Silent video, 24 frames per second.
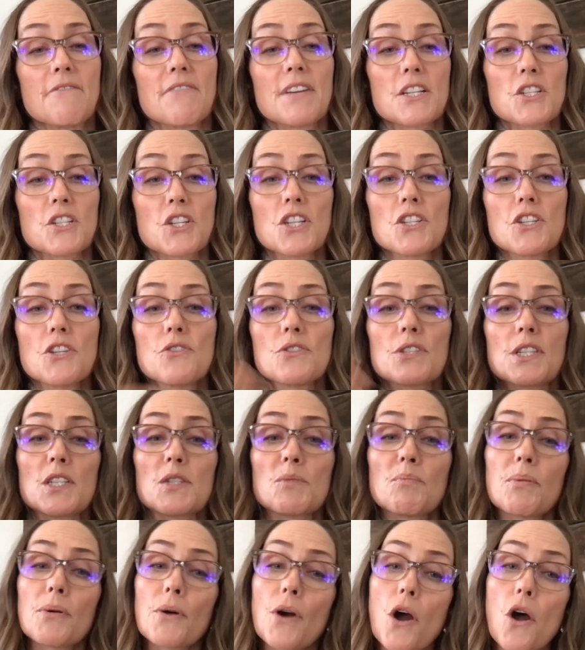Fiction uses
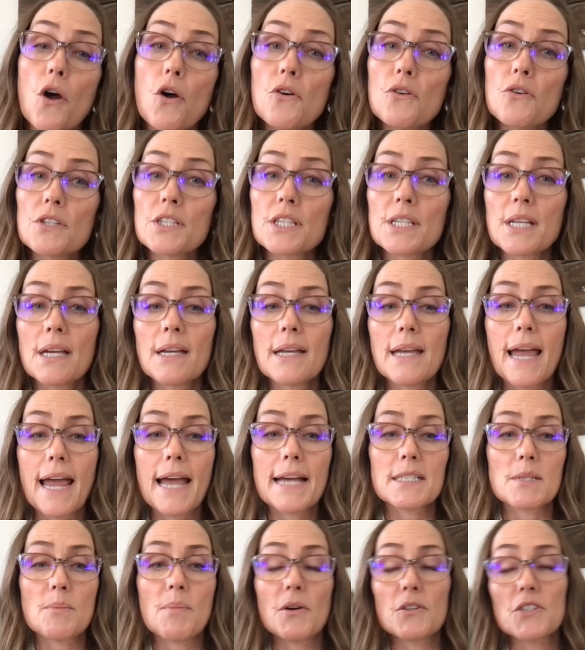prose
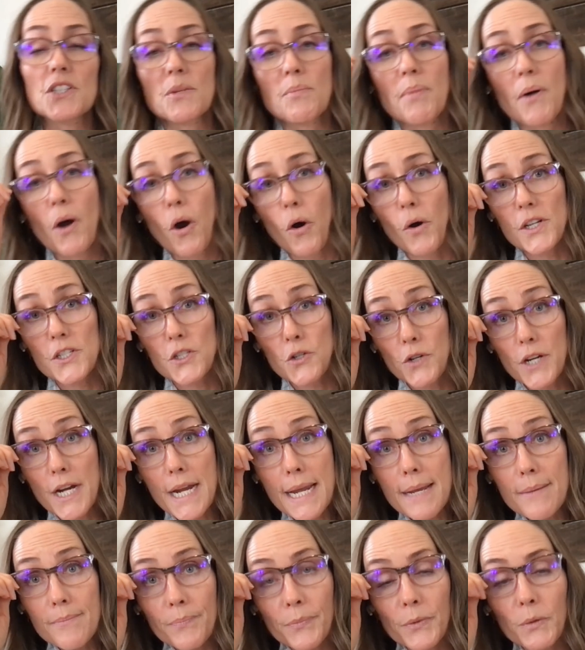as opposed to poetry,
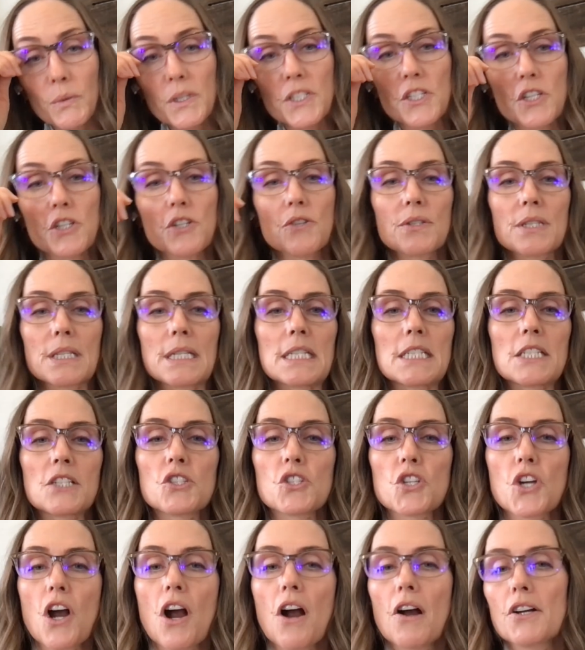which uses
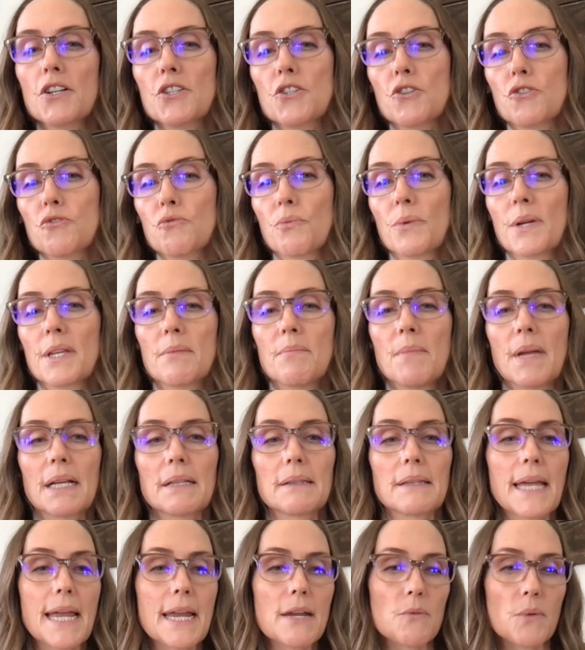charged rhythmic
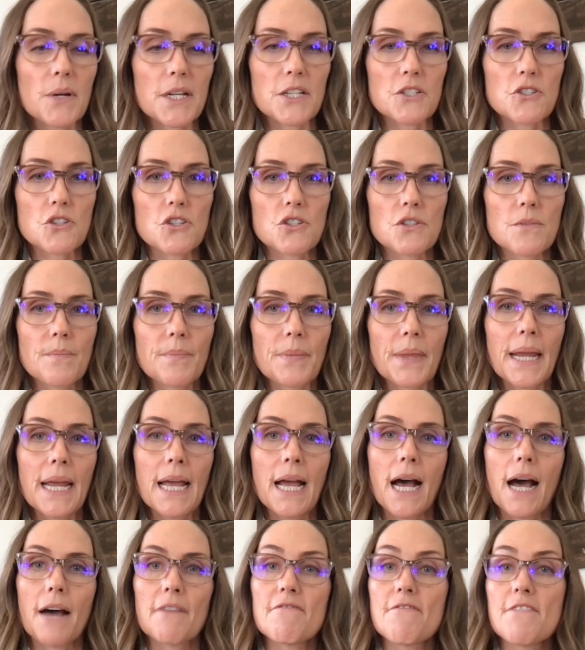language.
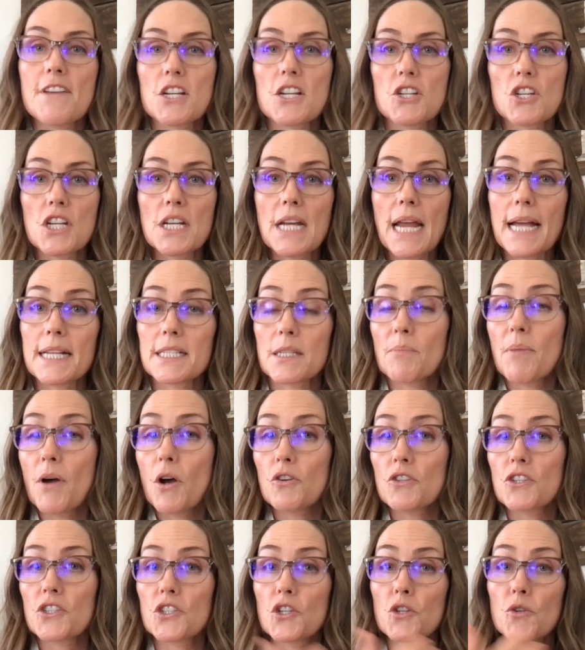Fiction as
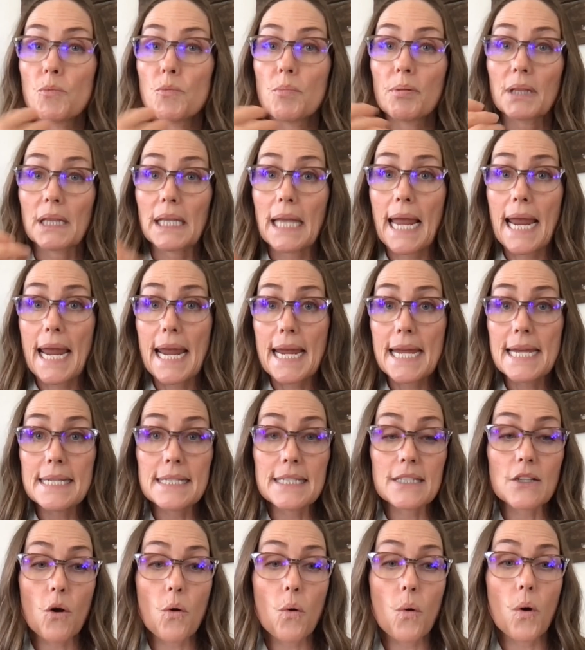opposed to
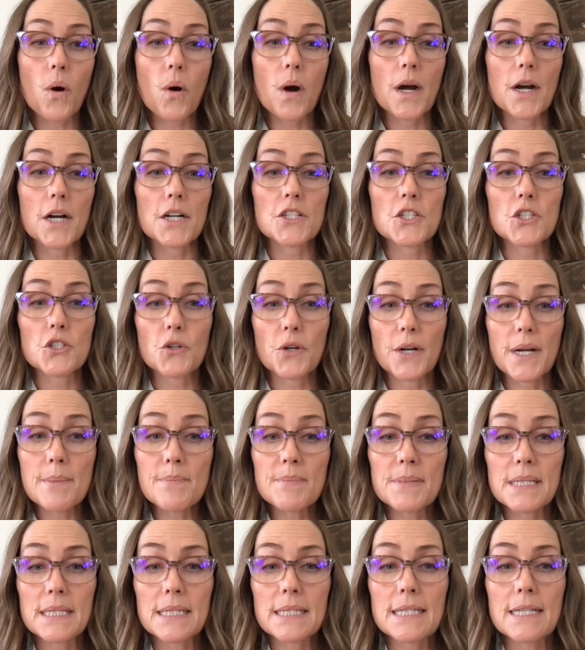plays or
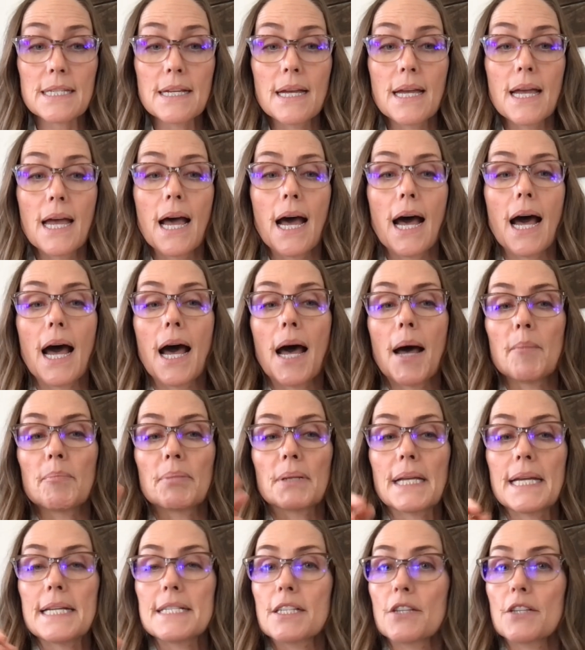scripts.
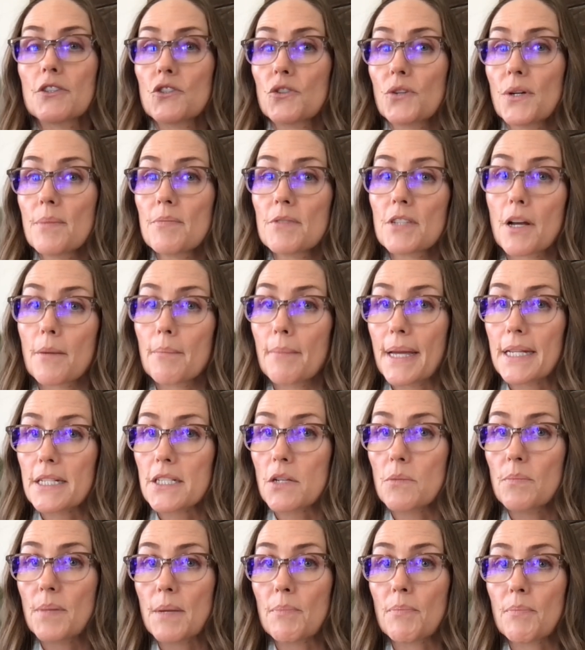Plays and scripts are meant
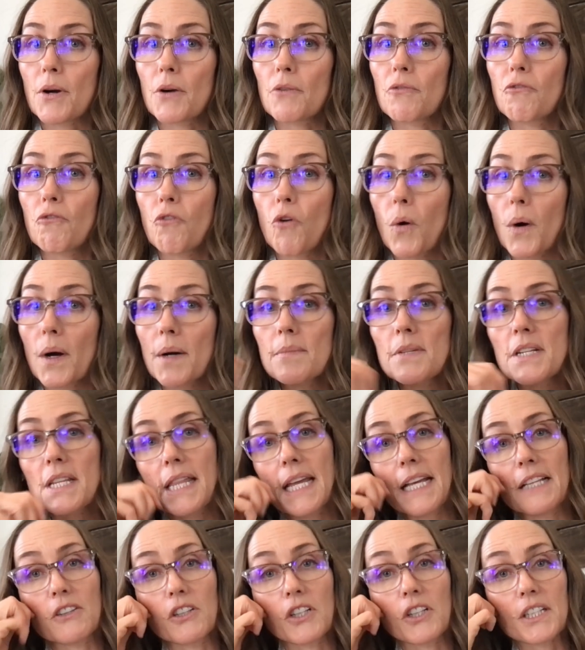to be performed.
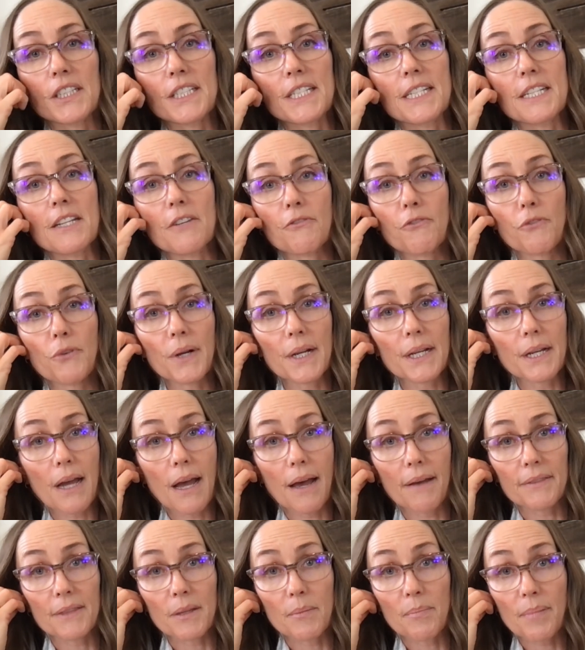They look different
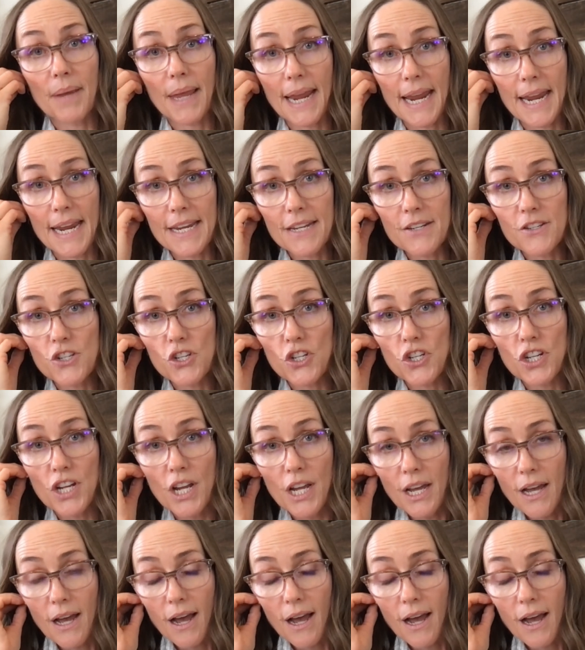on the page,